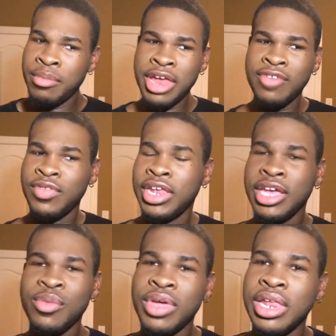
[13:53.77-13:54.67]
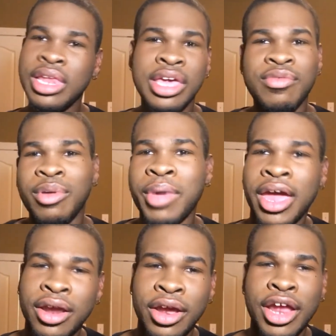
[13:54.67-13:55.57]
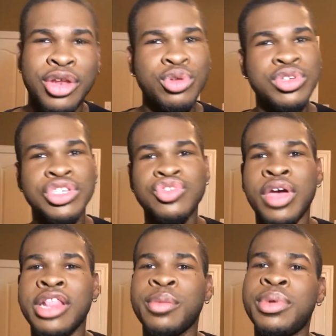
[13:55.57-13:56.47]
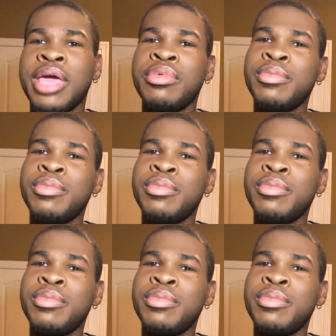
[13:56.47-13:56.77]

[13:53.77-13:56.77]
not finna get ready to leave up out of here, and you just tried to play